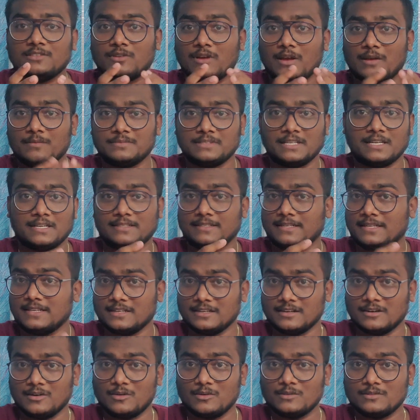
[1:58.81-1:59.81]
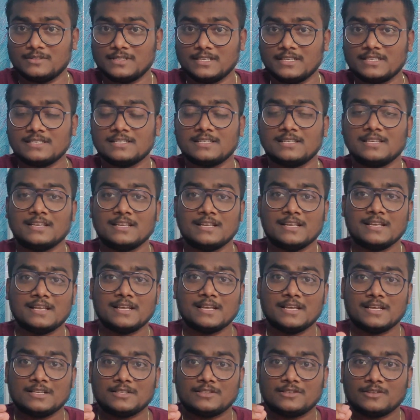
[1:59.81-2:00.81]
So I am selecting round 6.
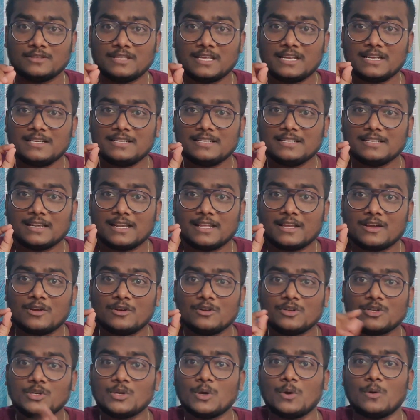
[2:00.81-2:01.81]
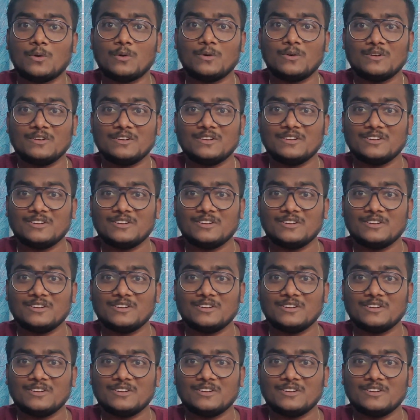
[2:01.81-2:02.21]
So then click on show.